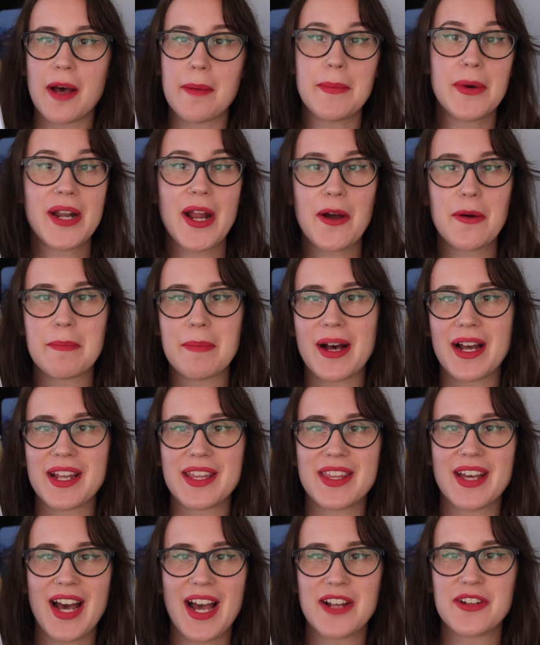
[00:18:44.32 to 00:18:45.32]
put out by
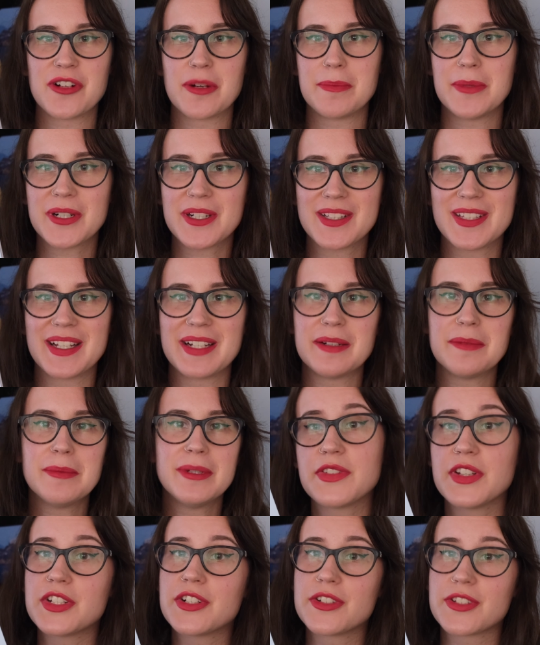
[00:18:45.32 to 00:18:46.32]
the Hydra Book Club. It
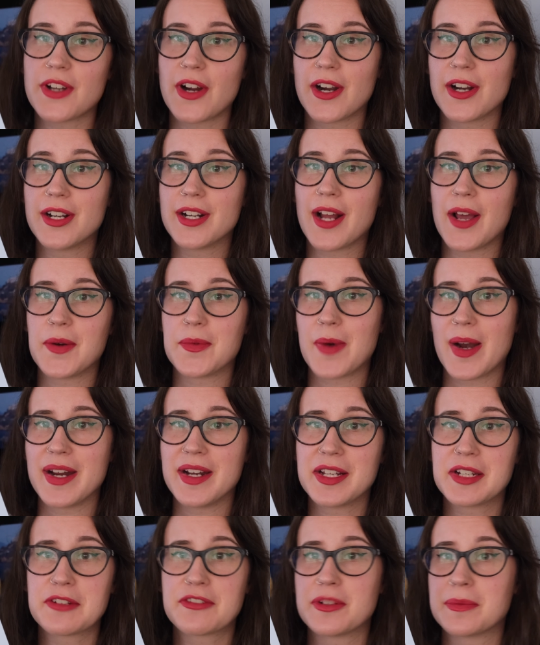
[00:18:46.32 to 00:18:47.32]
features art and
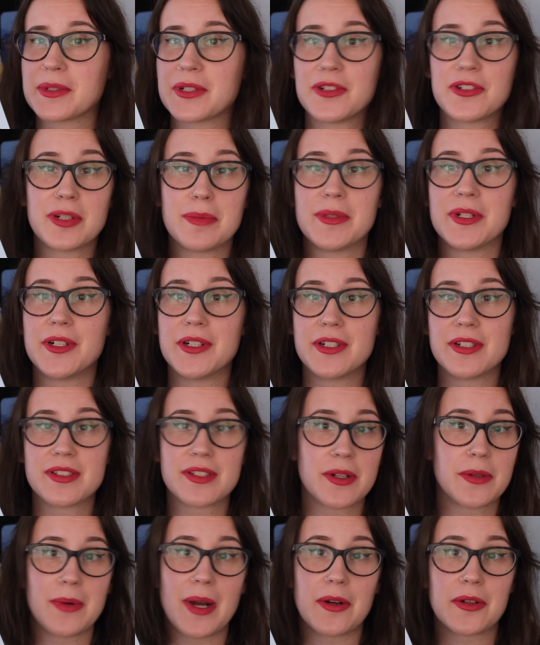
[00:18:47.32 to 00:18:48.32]
writing from contributors
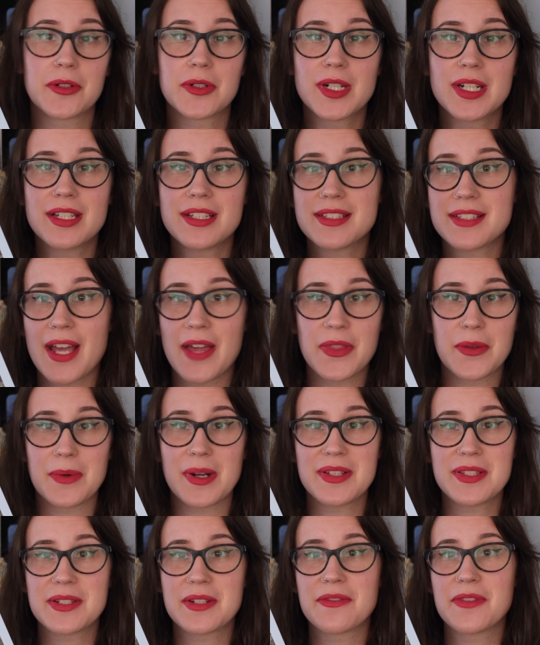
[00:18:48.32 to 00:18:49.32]
around Greece and the
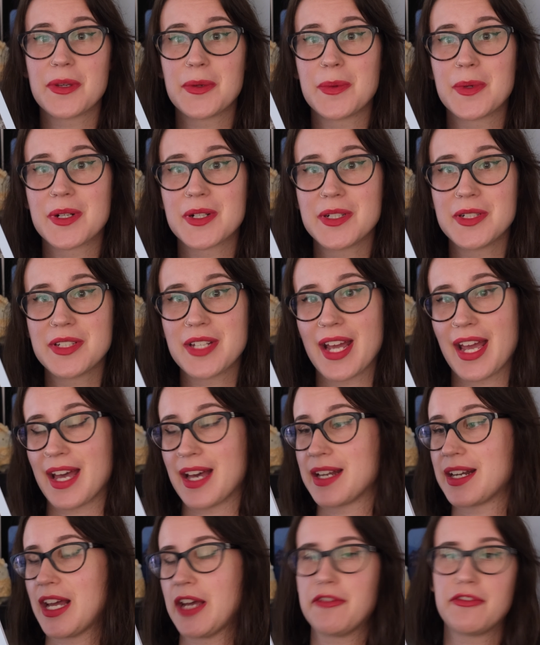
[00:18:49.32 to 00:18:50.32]
rest of the world,
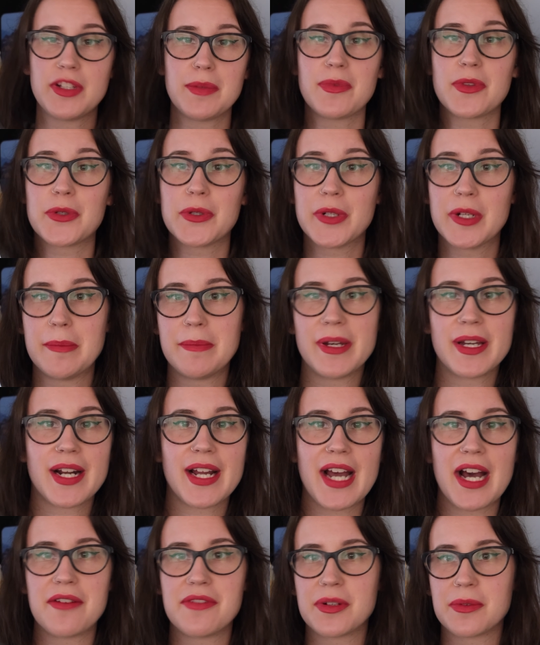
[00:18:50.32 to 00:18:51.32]
and I flipped through it a bit. I
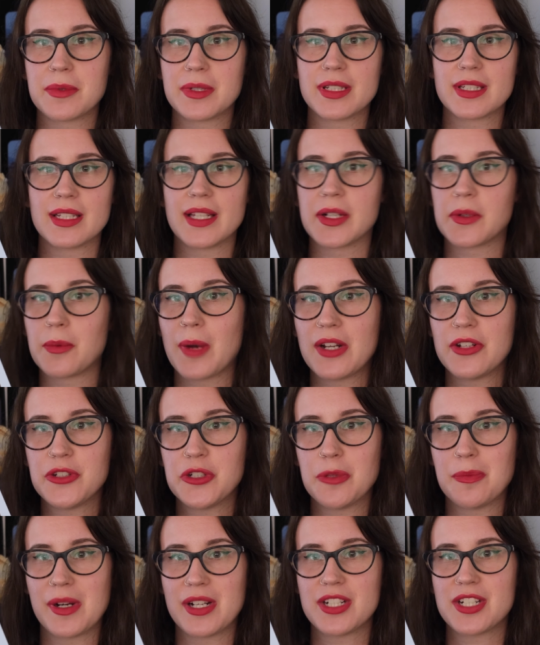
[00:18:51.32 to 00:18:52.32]
haven't really read
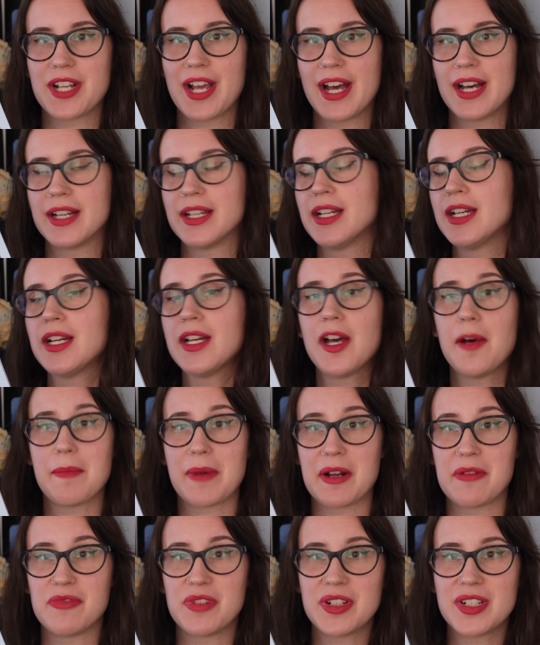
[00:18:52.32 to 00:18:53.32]
too much yet, but
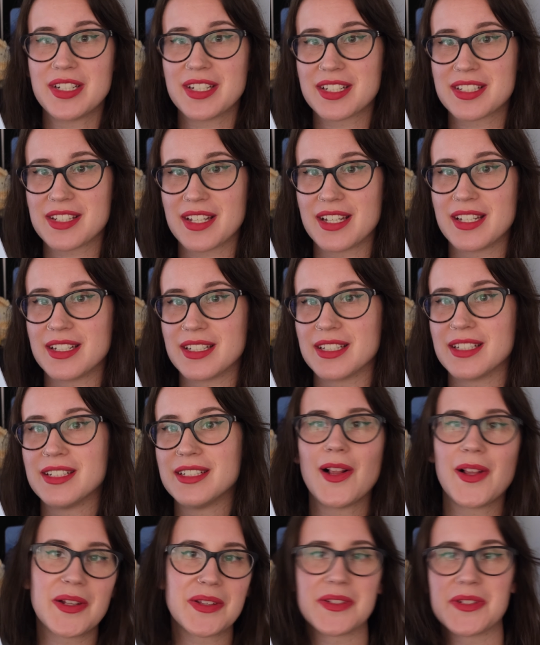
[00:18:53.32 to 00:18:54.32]
I'm very excited.
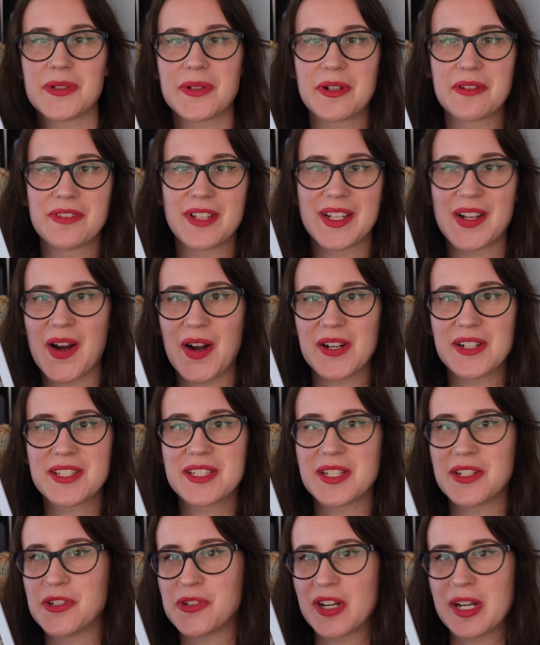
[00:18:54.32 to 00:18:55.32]
A lot of the sort of
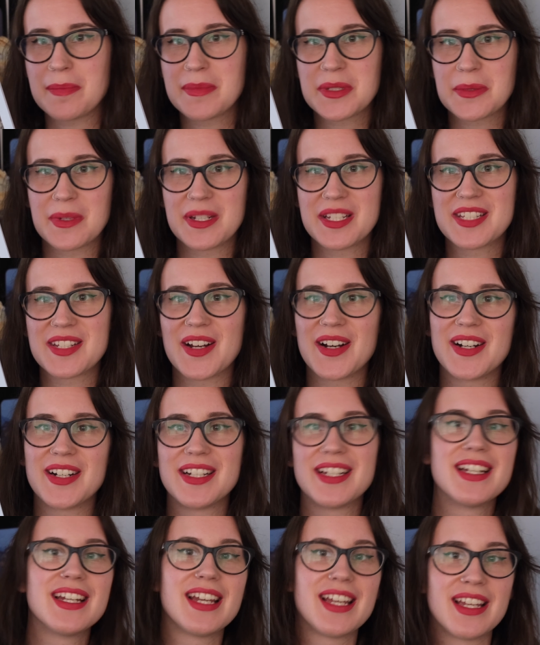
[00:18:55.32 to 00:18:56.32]
artsy drapes we
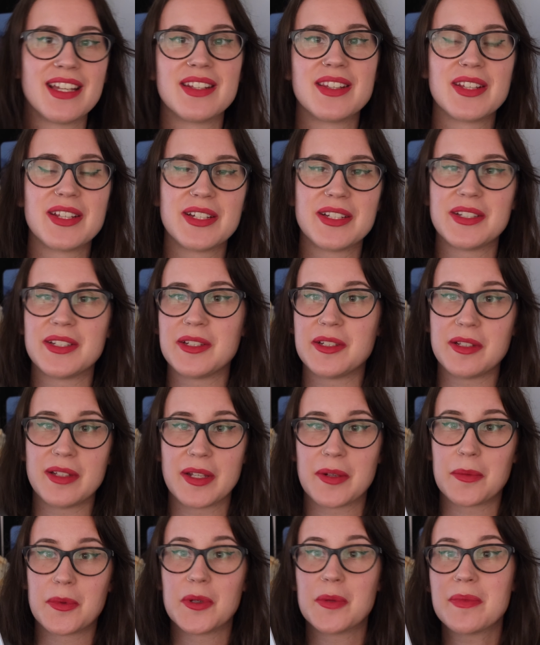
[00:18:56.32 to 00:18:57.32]
saw in the
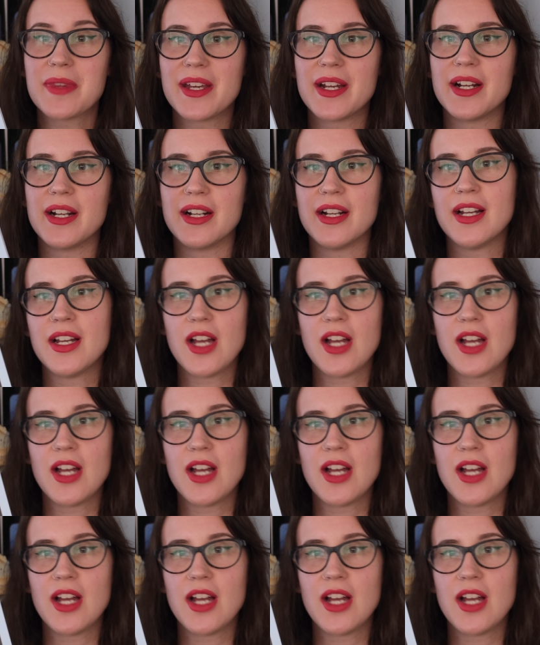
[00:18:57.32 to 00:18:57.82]
room there